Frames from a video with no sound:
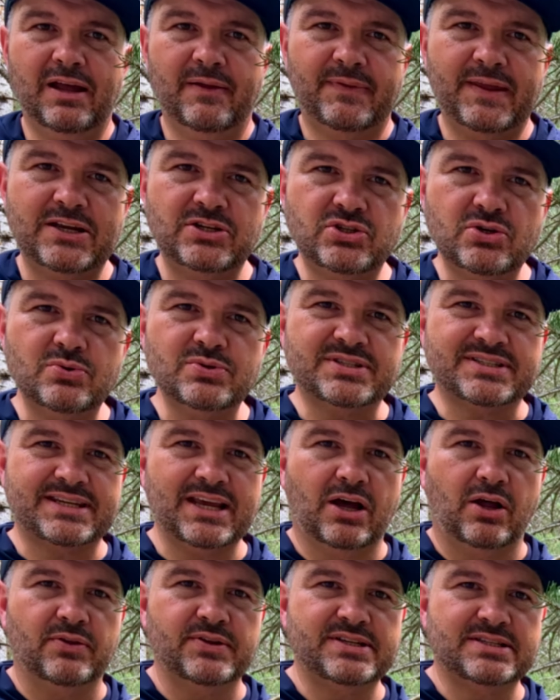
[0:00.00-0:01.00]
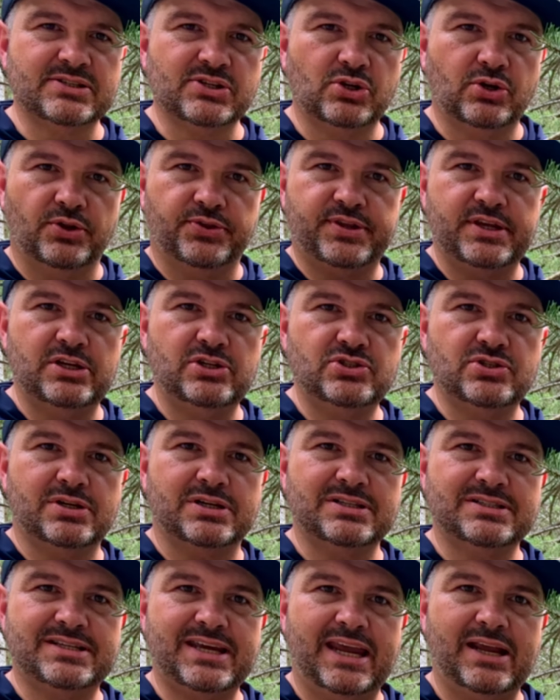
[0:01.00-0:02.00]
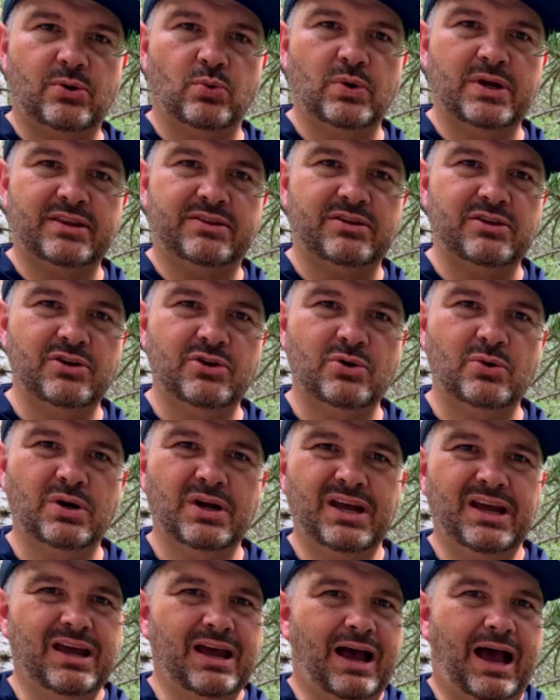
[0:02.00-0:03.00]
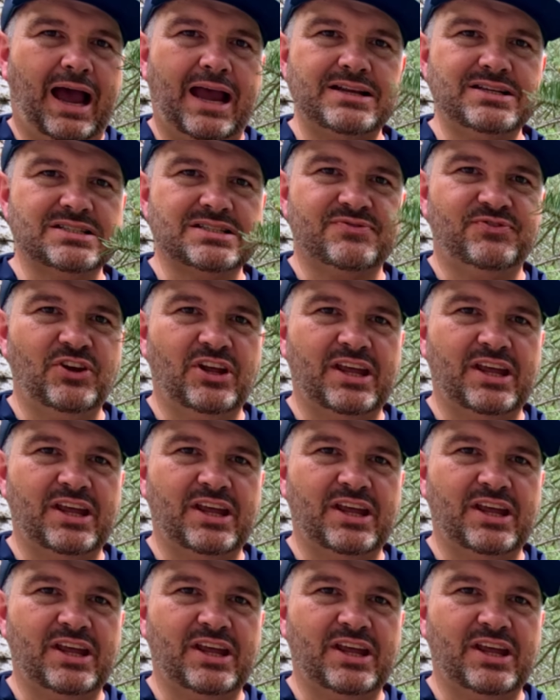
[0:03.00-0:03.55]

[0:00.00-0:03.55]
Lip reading: They do sell these little things you can take with you. I just feel